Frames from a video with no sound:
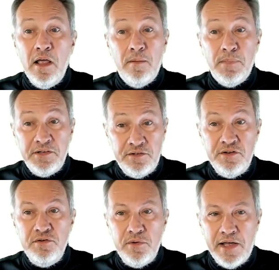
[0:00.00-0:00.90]
but
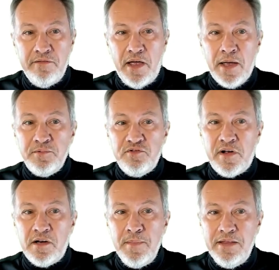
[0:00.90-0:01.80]
do have
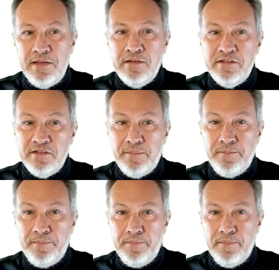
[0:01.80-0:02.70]
abstract methods?
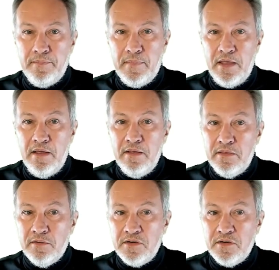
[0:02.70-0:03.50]
There are